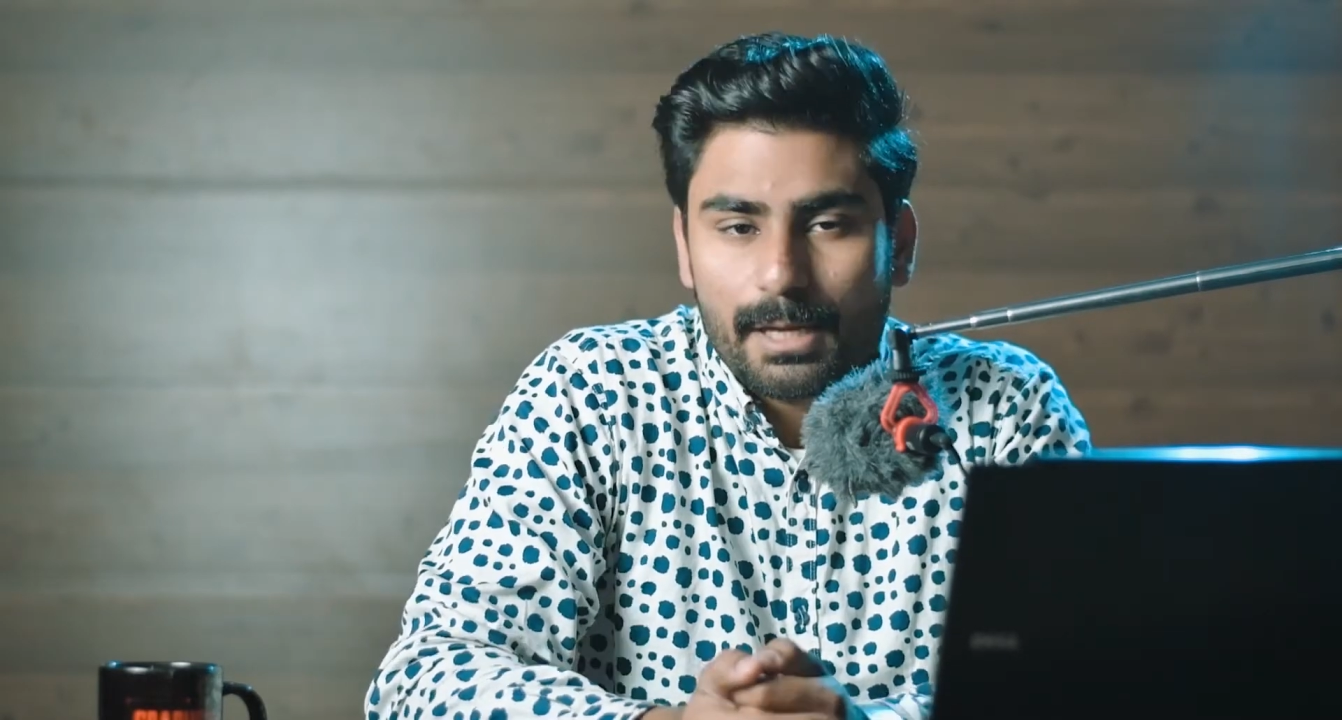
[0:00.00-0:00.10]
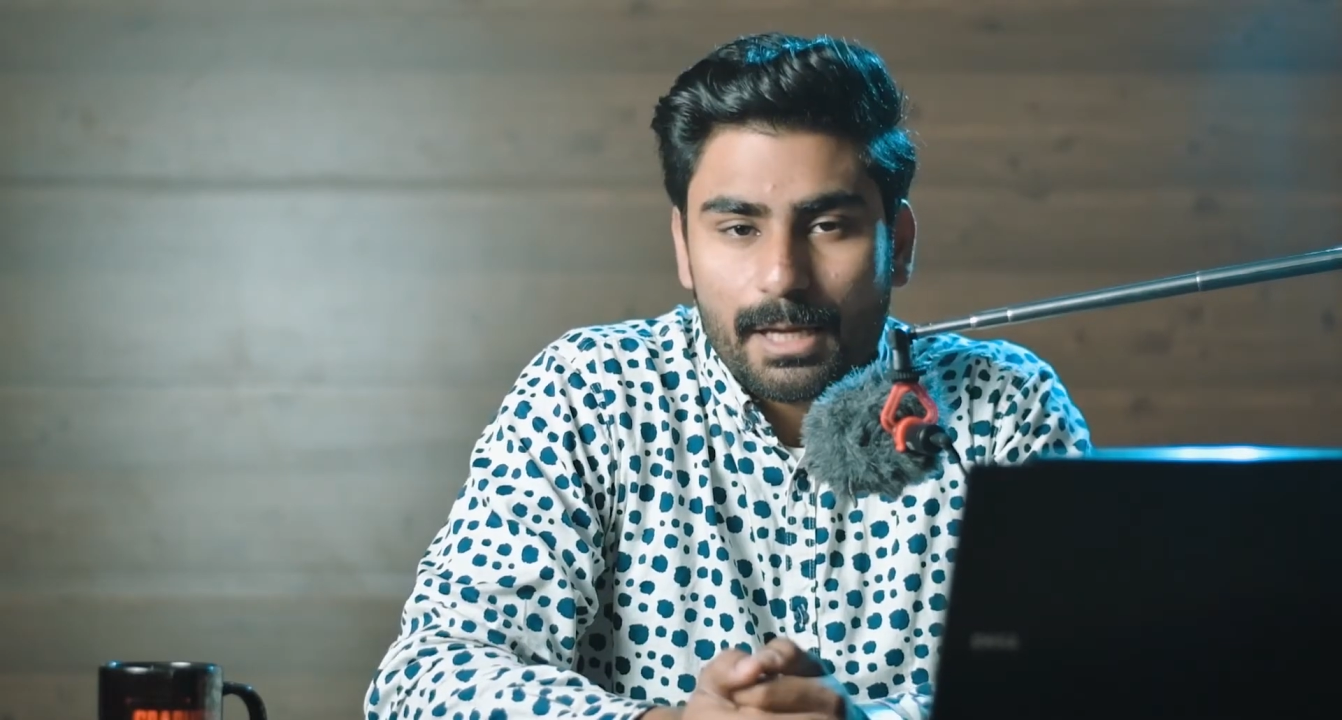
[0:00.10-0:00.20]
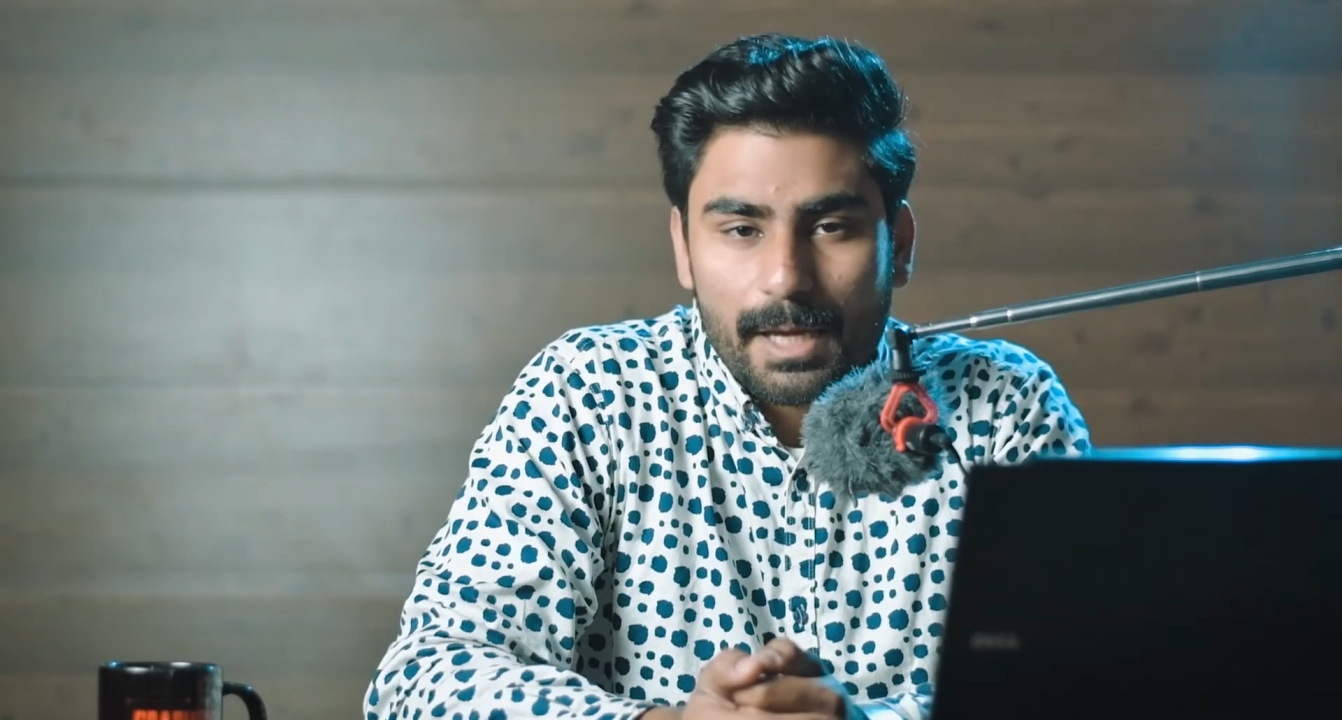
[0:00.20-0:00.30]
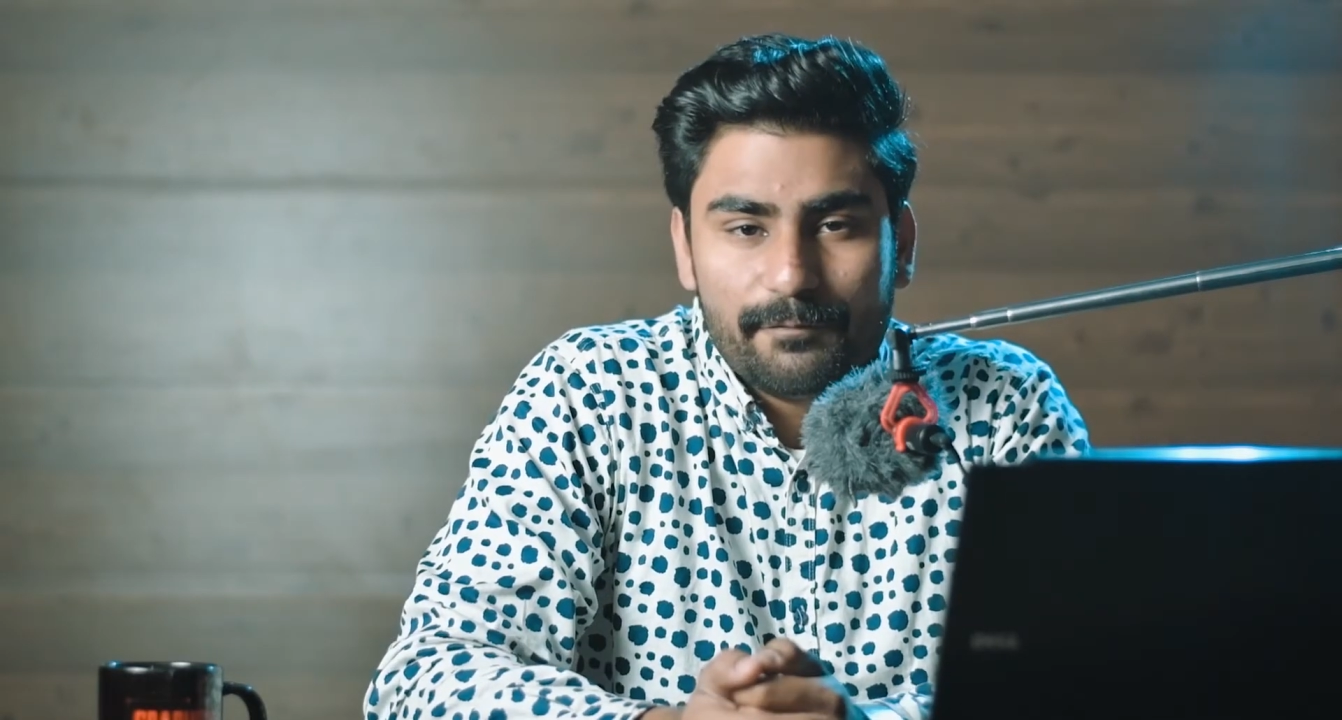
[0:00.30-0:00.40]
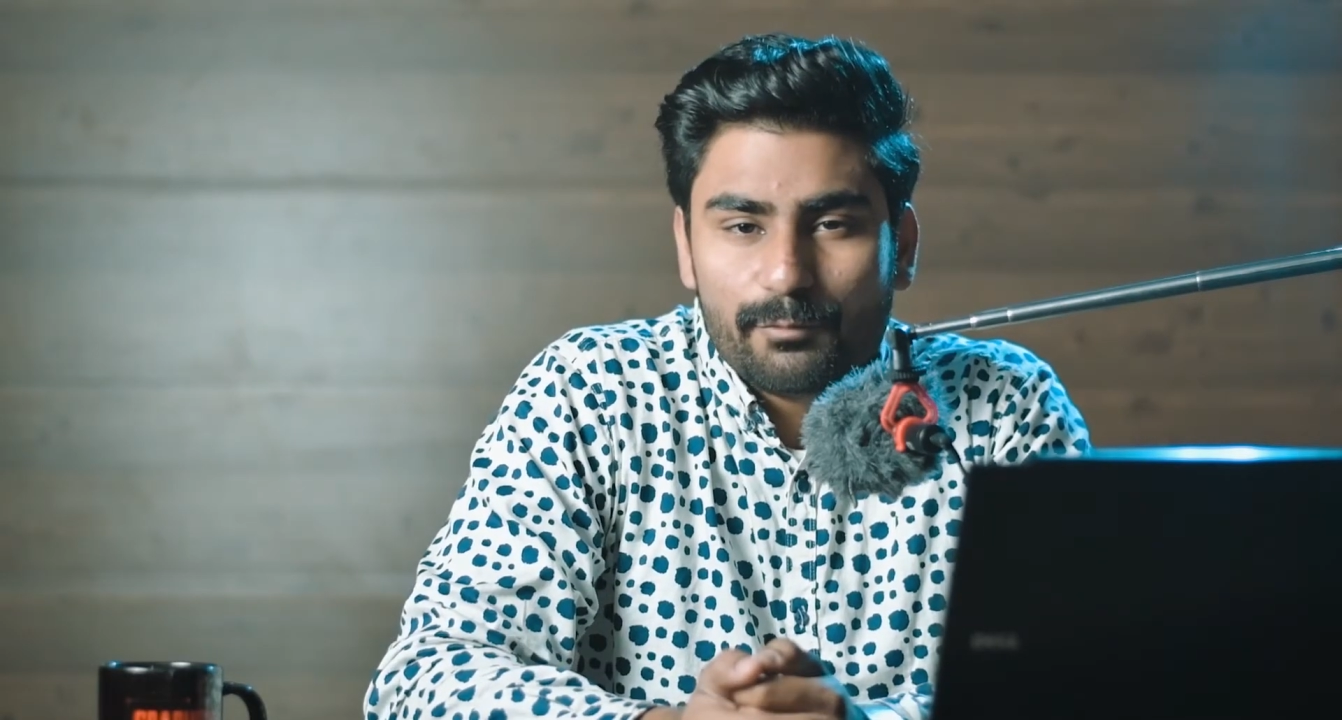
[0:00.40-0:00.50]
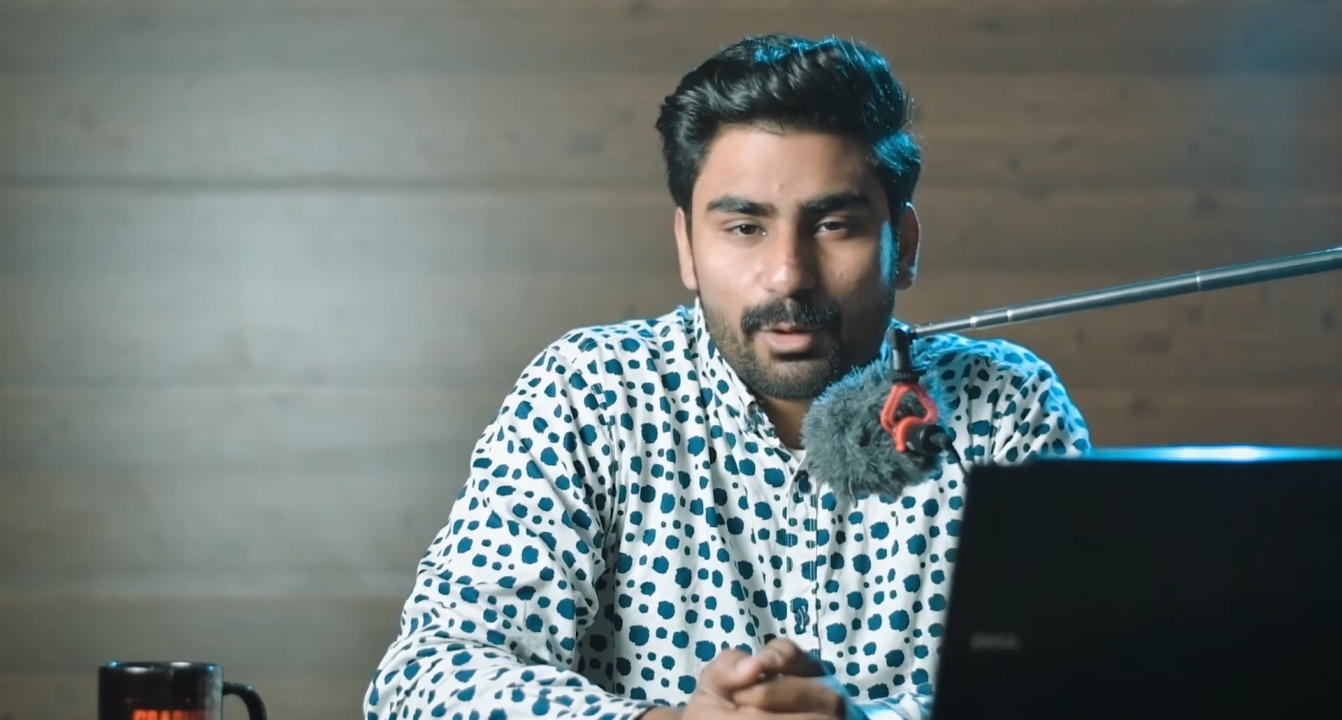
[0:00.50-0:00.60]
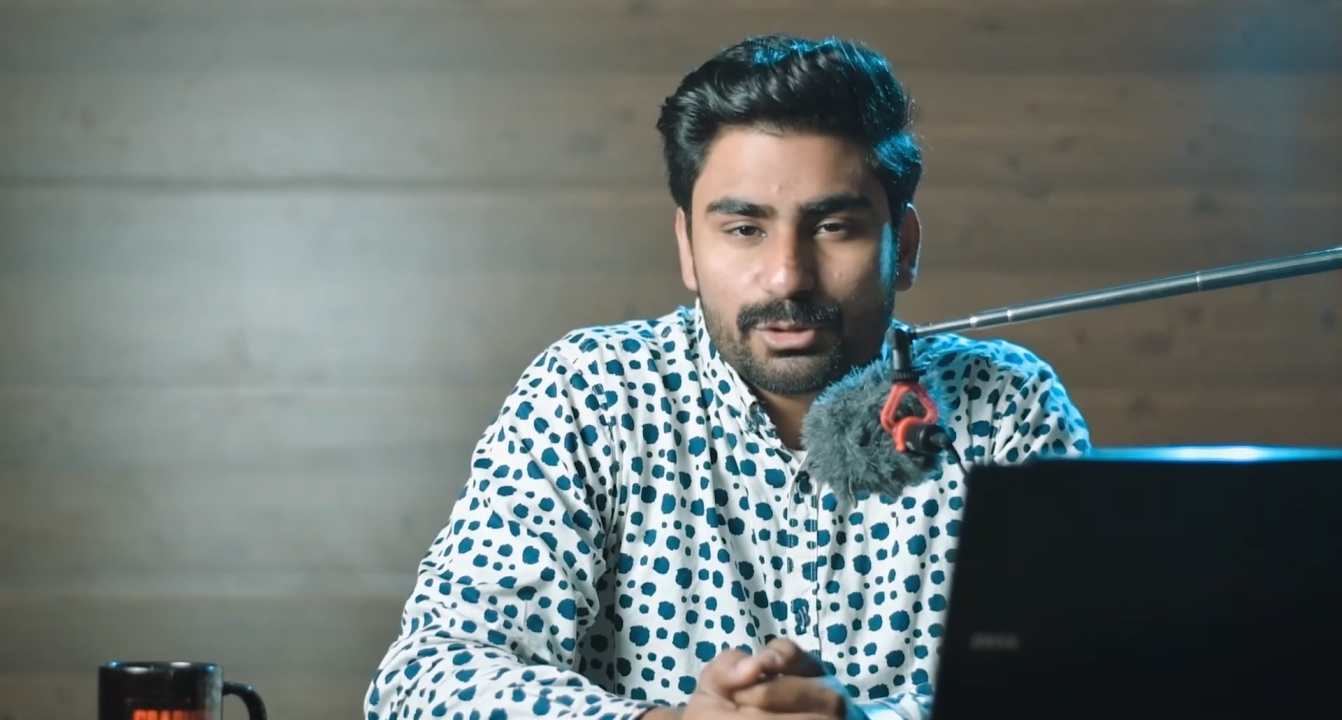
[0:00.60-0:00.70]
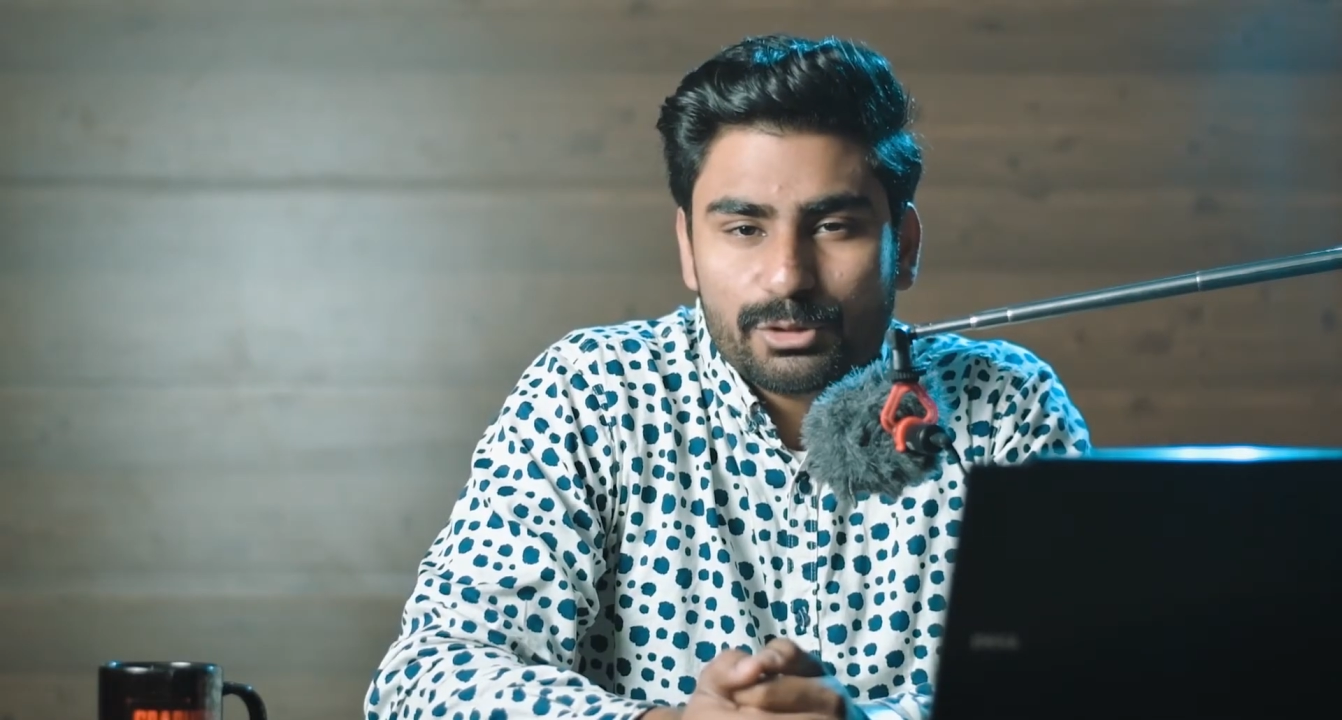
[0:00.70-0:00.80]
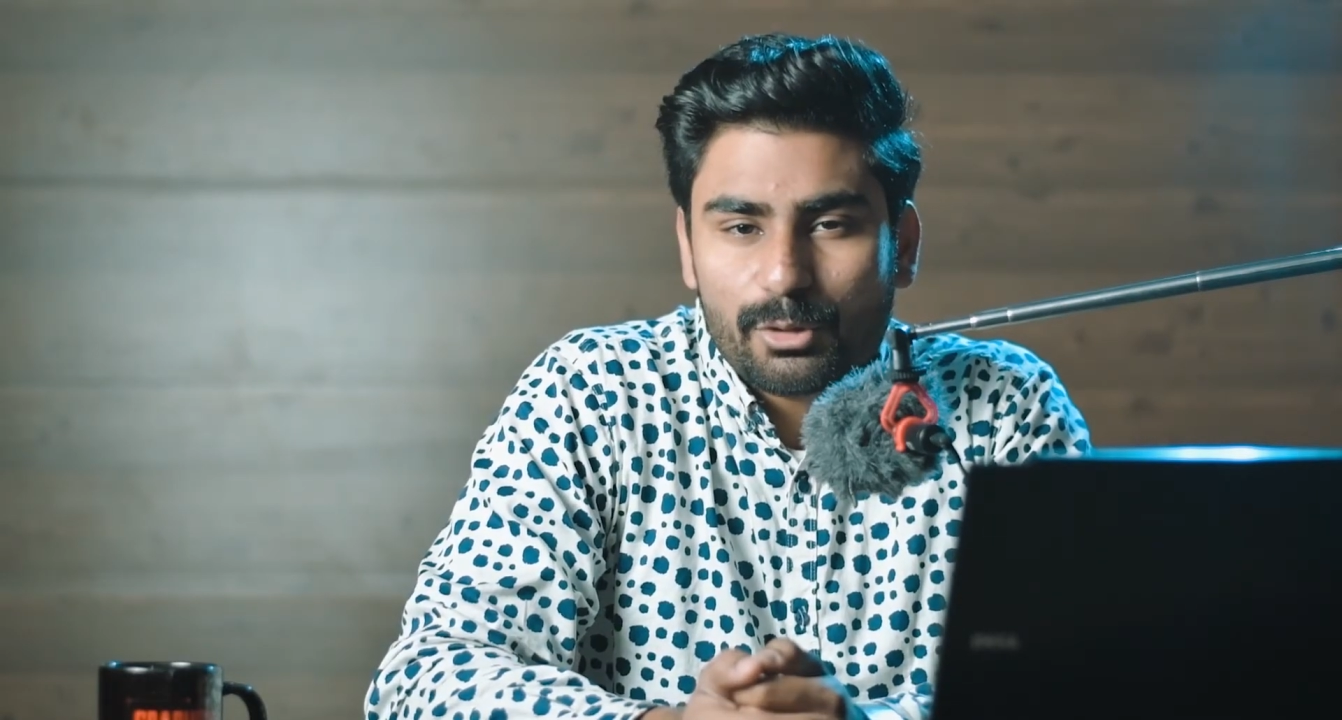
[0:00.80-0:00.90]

If you want to